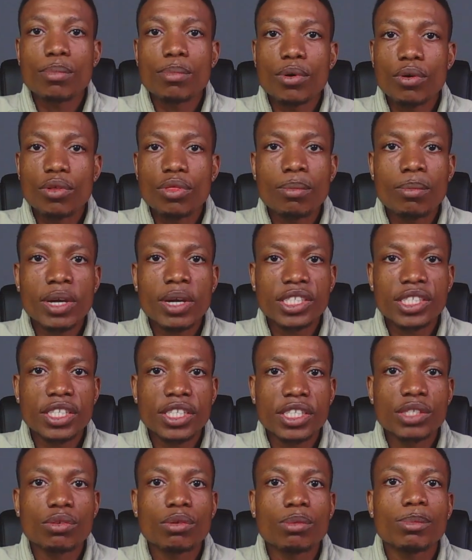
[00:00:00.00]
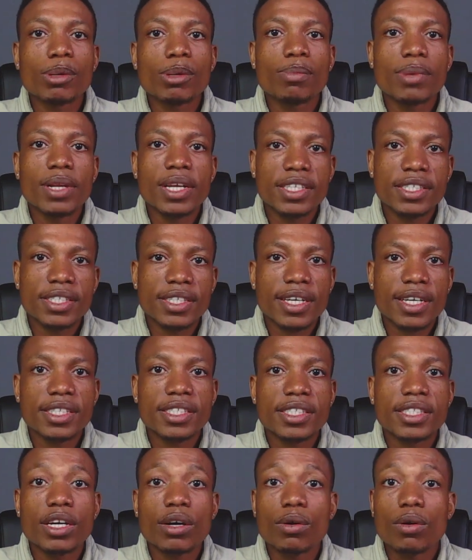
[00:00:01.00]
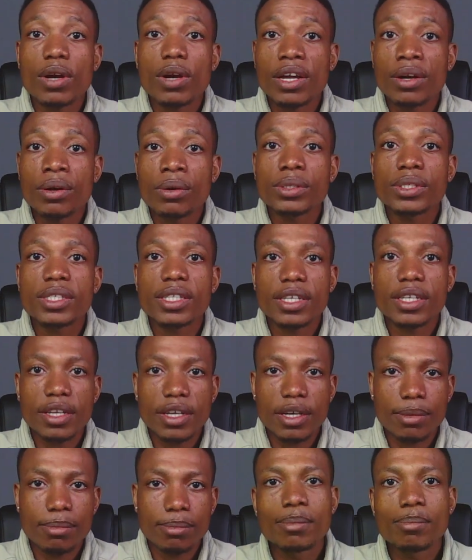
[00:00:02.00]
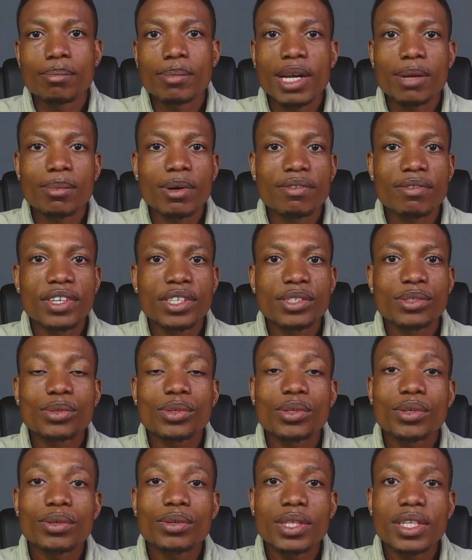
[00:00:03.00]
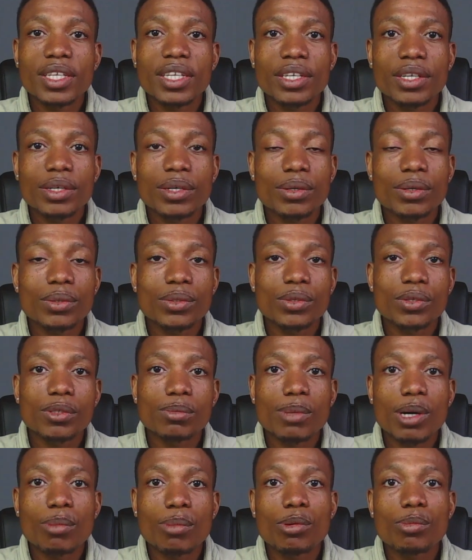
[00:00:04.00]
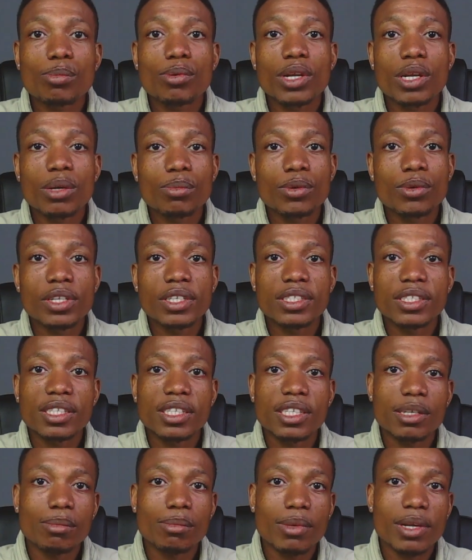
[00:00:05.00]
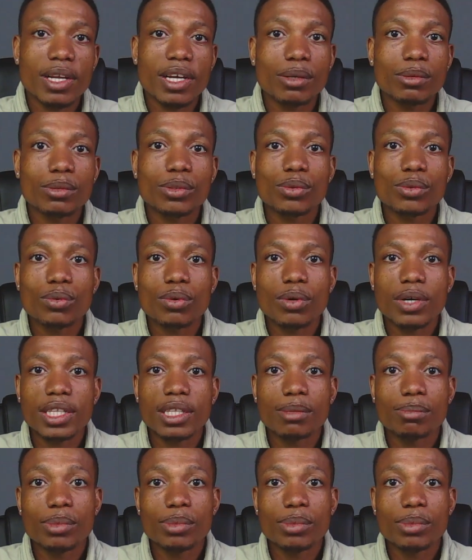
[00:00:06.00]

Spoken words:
Both matches will be played at the Orlando Stadium. Maraba Fethu, do you think uzosibamba Pule Mmodi scheme lagu squad?